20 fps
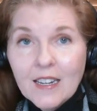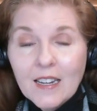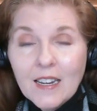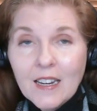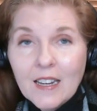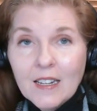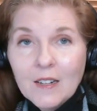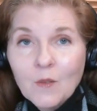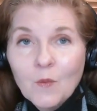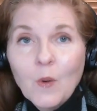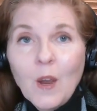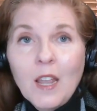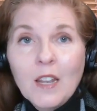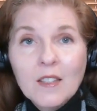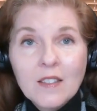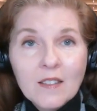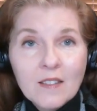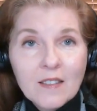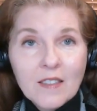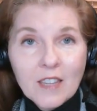
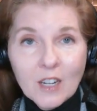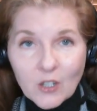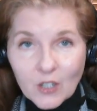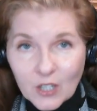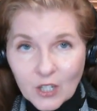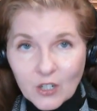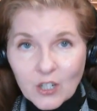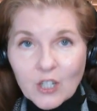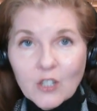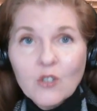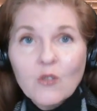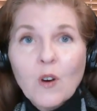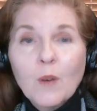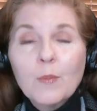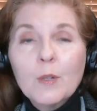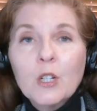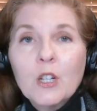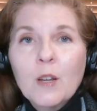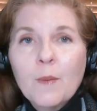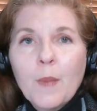when there's a
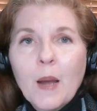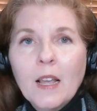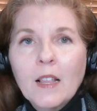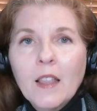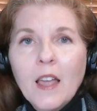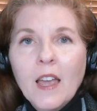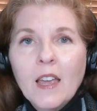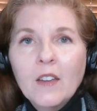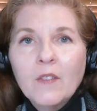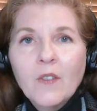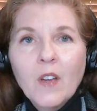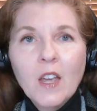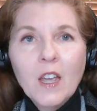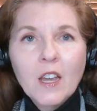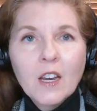disruption in my life,